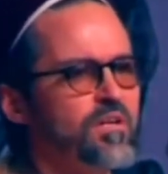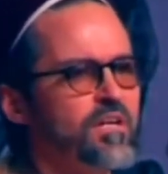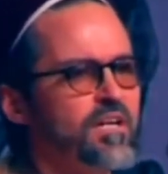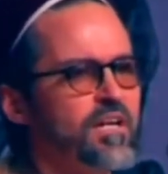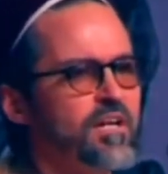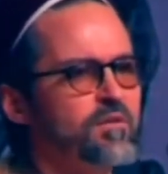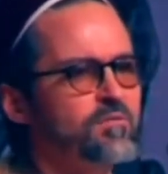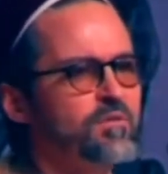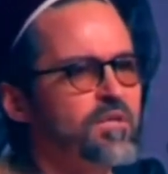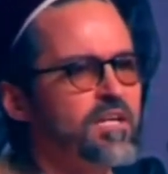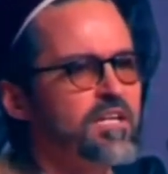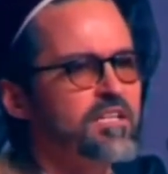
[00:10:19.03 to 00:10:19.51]
And
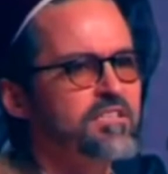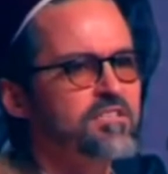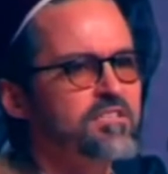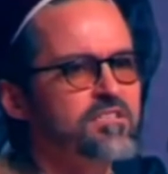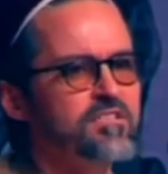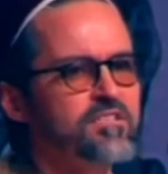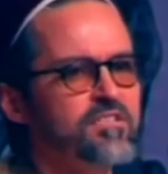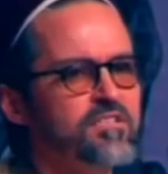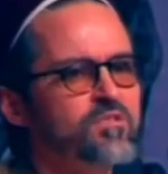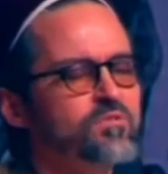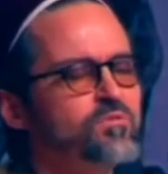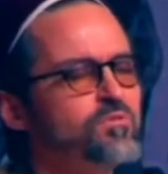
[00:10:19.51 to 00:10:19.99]
I would hate to
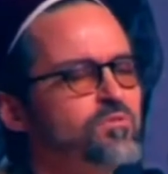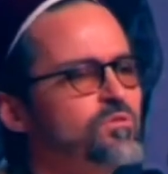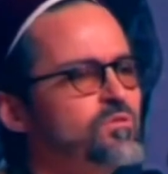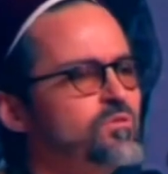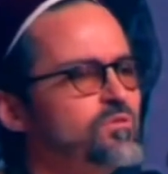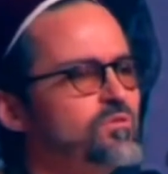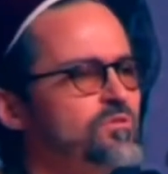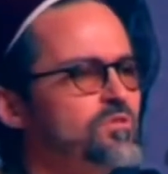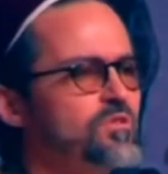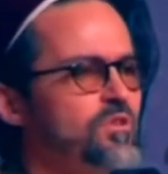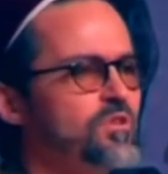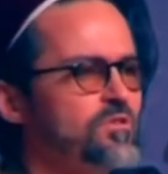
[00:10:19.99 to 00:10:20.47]
see you
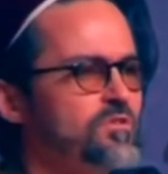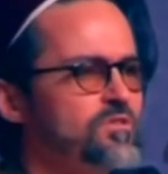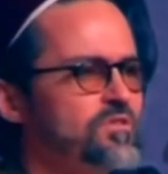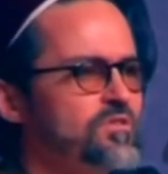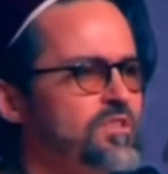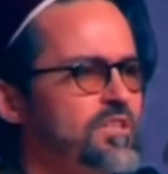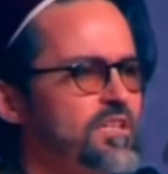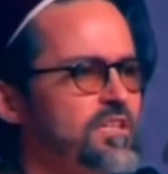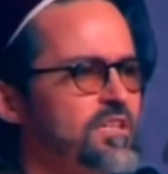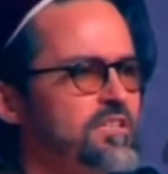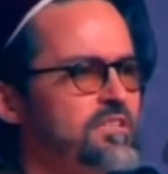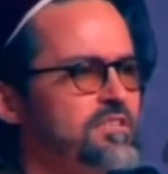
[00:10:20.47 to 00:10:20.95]
lose those
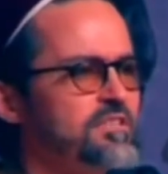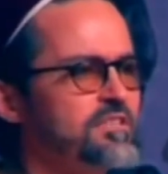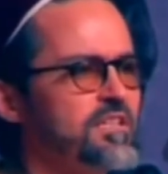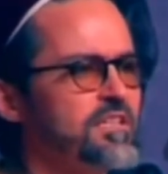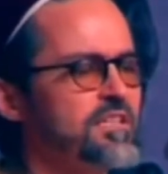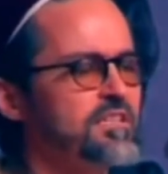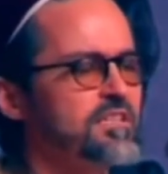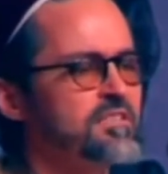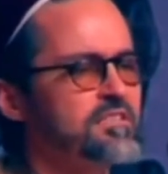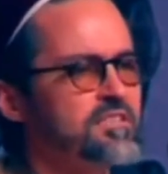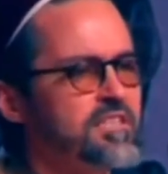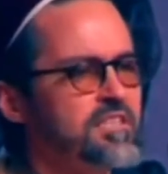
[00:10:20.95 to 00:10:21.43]
things.
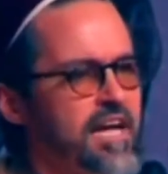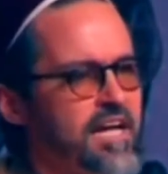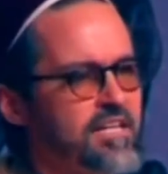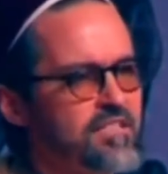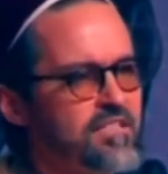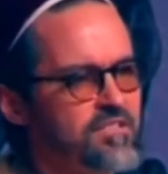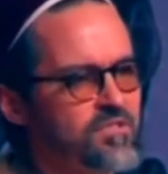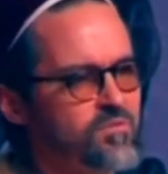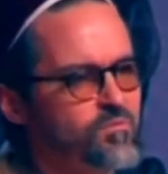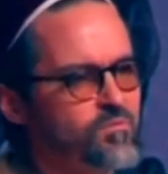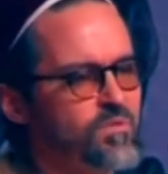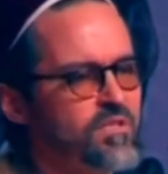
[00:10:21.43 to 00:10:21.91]
And it
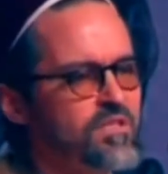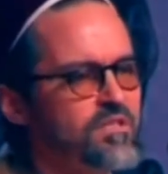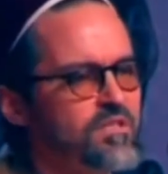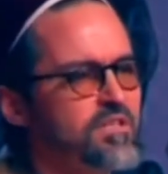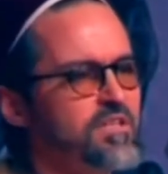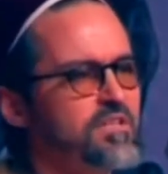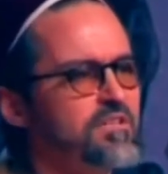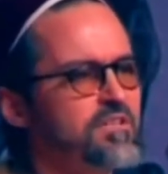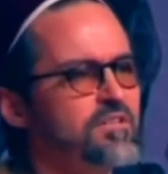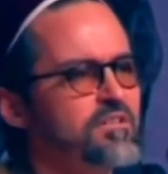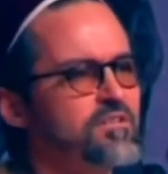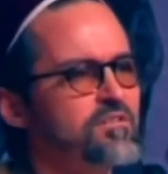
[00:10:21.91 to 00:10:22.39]
saddens me
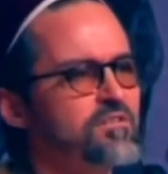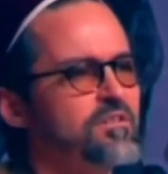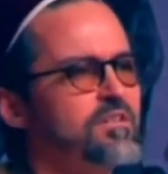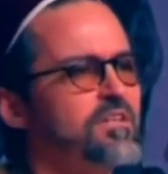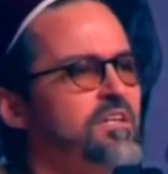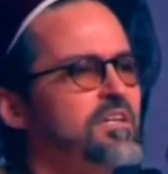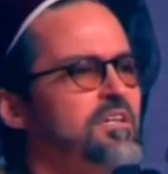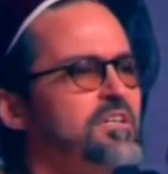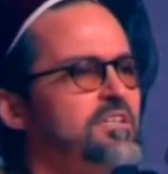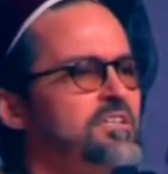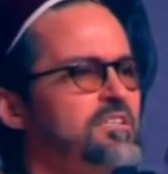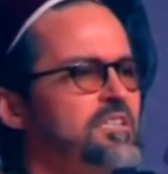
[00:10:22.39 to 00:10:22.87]
that you're
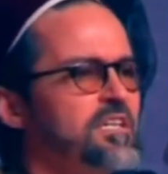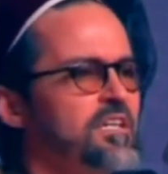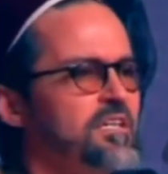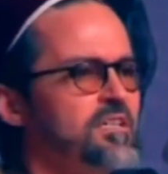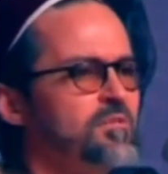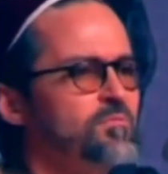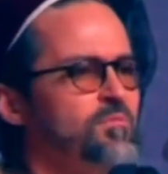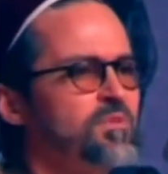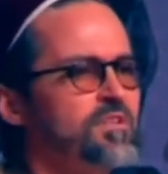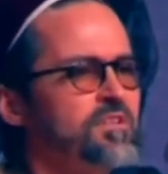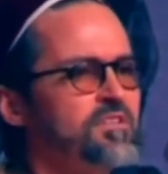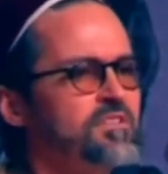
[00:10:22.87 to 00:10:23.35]

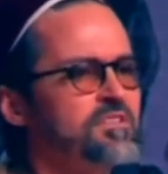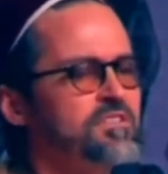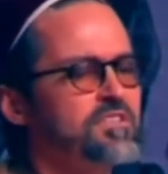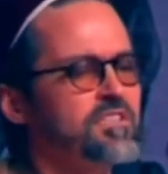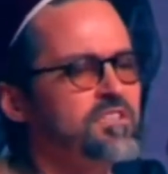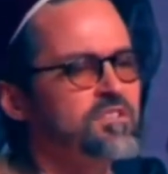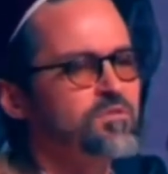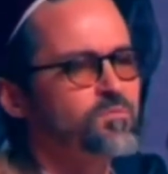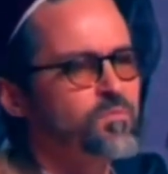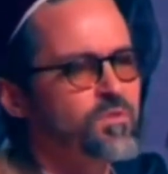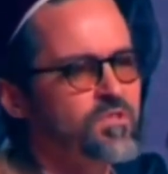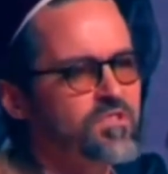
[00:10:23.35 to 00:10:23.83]
telling me these
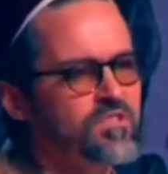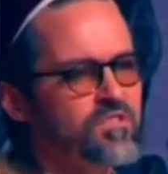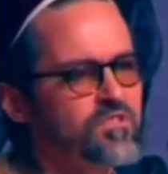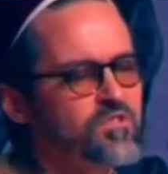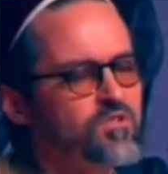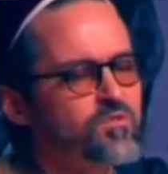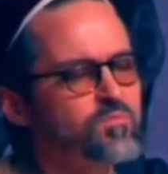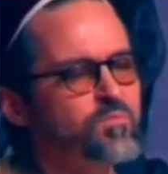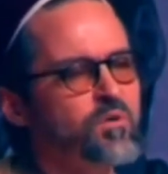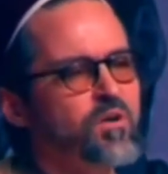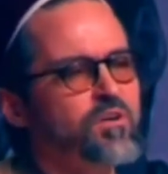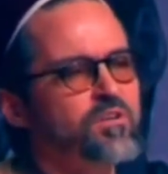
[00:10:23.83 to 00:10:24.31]
things. But this
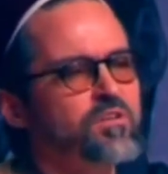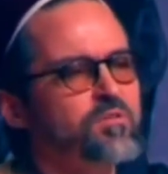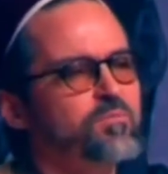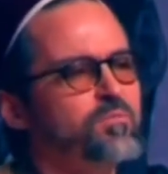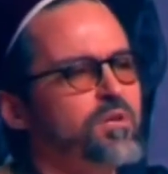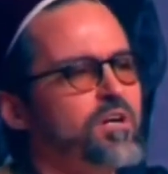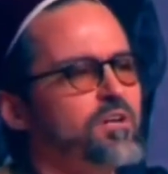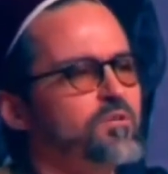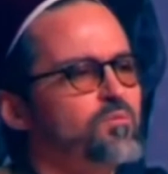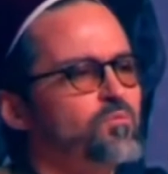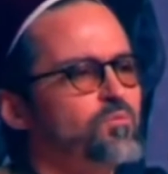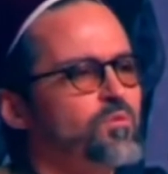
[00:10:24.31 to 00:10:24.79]
is part of the
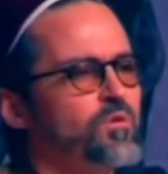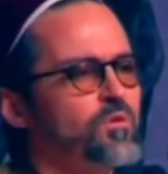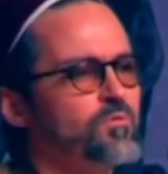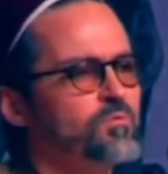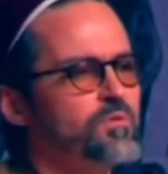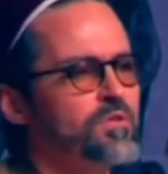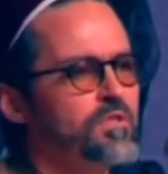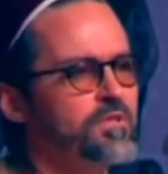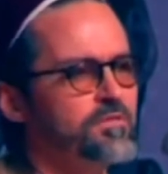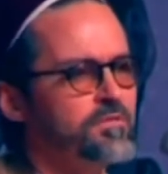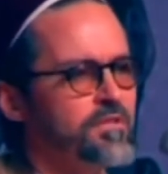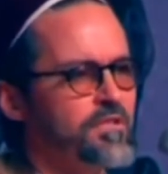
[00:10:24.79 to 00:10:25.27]
modern world.
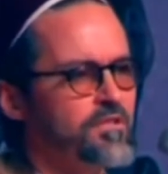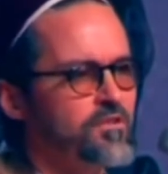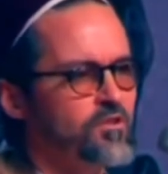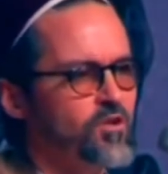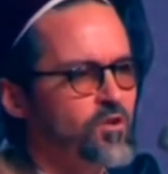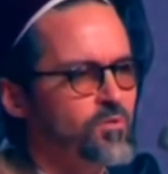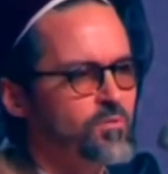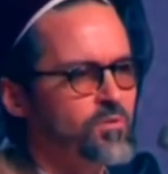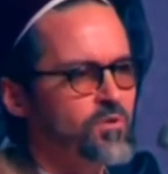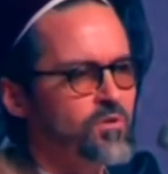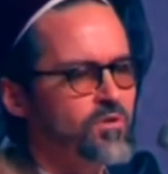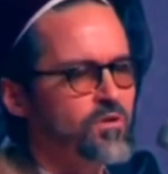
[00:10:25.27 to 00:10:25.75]
We live in a
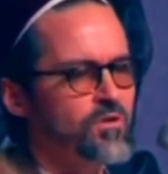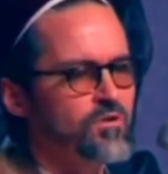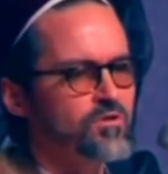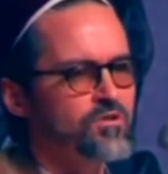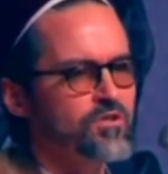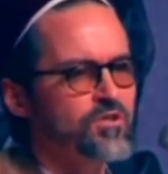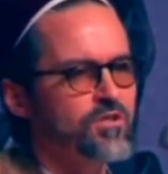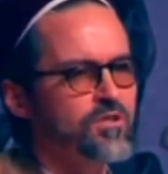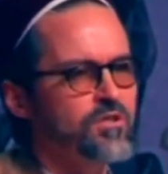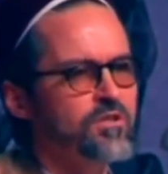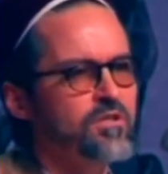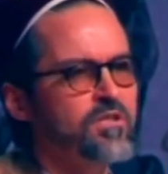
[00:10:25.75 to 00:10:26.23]
global
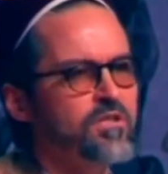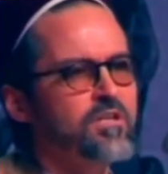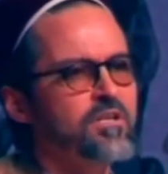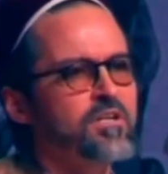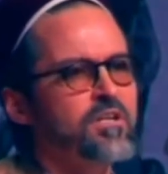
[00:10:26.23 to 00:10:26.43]
culture.